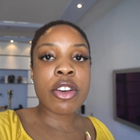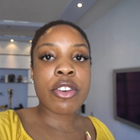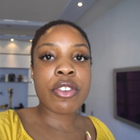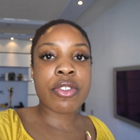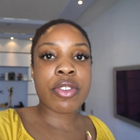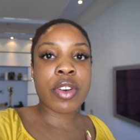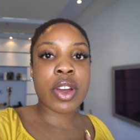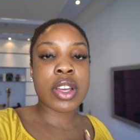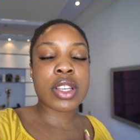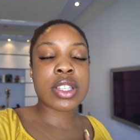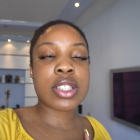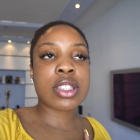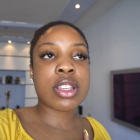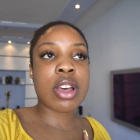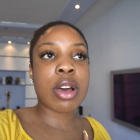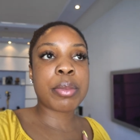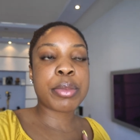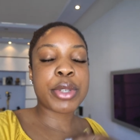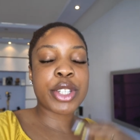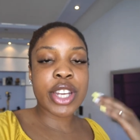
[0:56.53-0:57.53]
First,
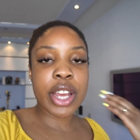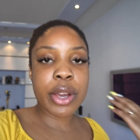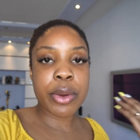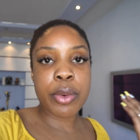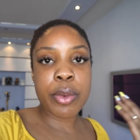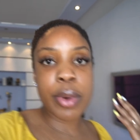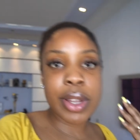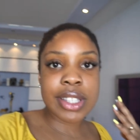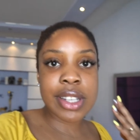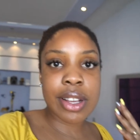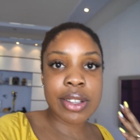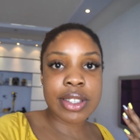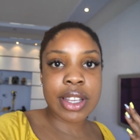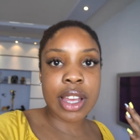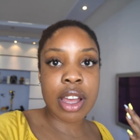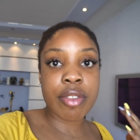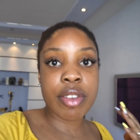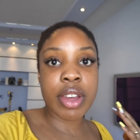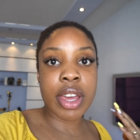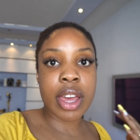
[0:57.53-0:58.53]
um, Shegun went out to
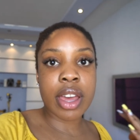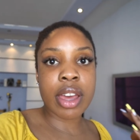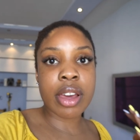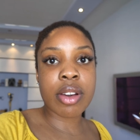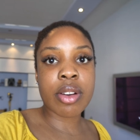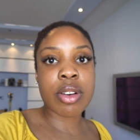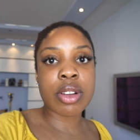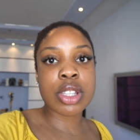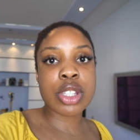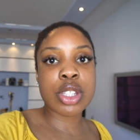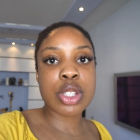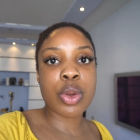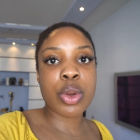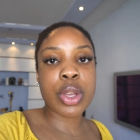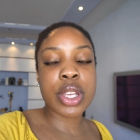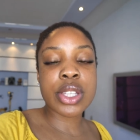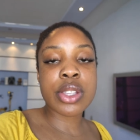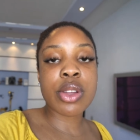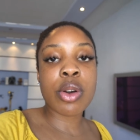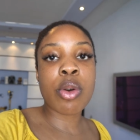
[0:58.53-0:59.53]
have a haircut, so
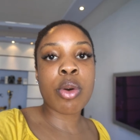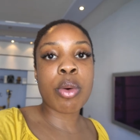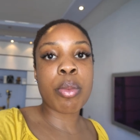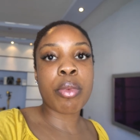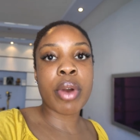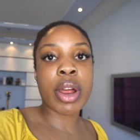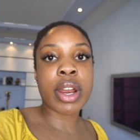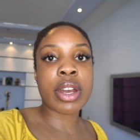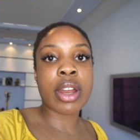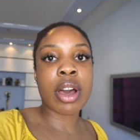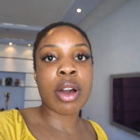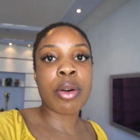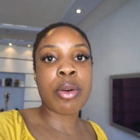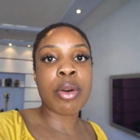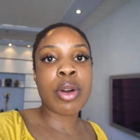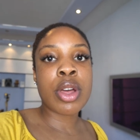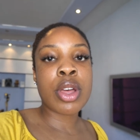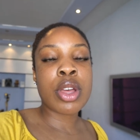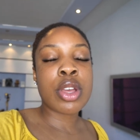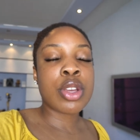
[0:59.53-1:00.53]
he's not home right
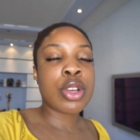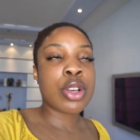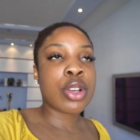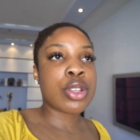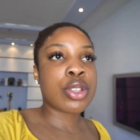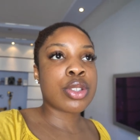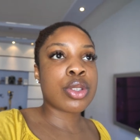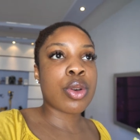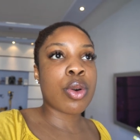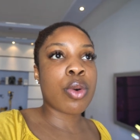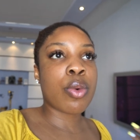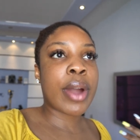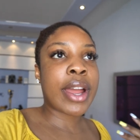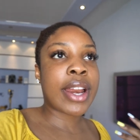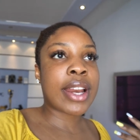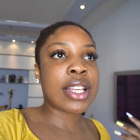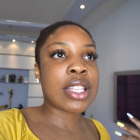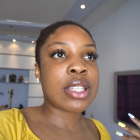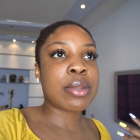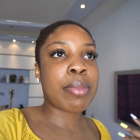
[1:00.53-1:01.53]
now. So
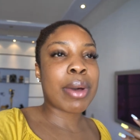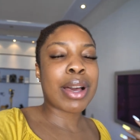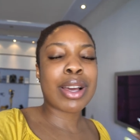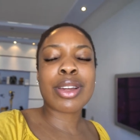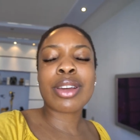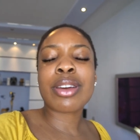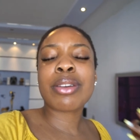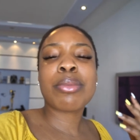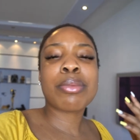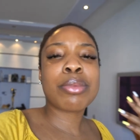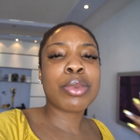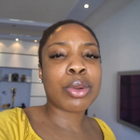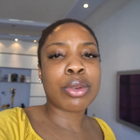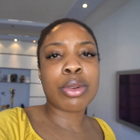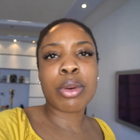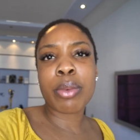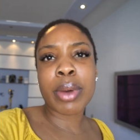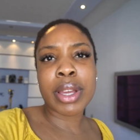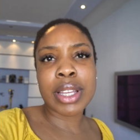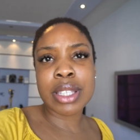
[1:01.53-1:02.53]
when he's back, no,
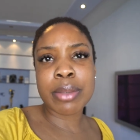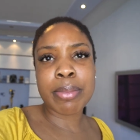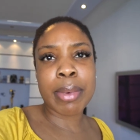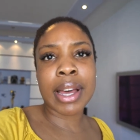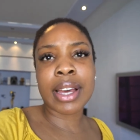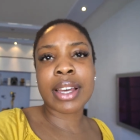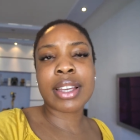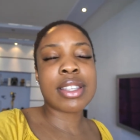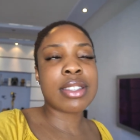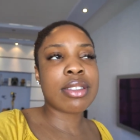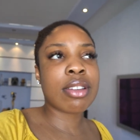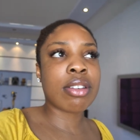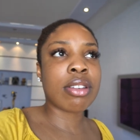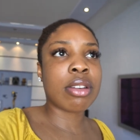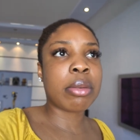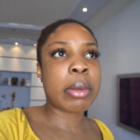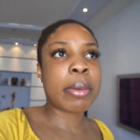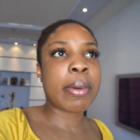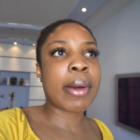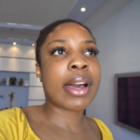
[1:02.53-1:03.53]
not when he's back, he's not
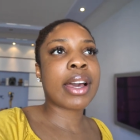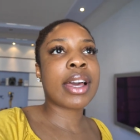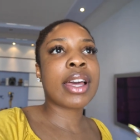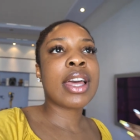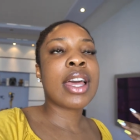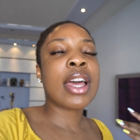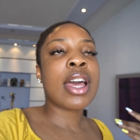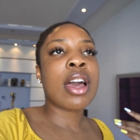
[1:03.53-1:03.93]
going to be back.